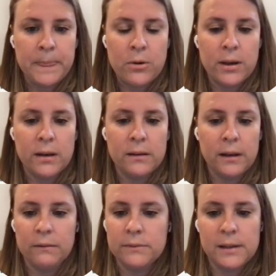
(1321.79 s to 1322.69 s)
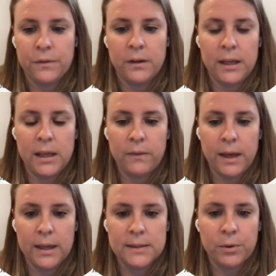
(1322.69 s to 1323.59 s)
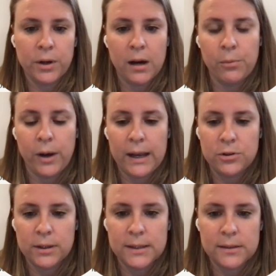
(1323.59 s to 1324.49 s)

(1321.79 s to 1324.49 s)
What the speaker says: You can definitely give kids more carbohydrates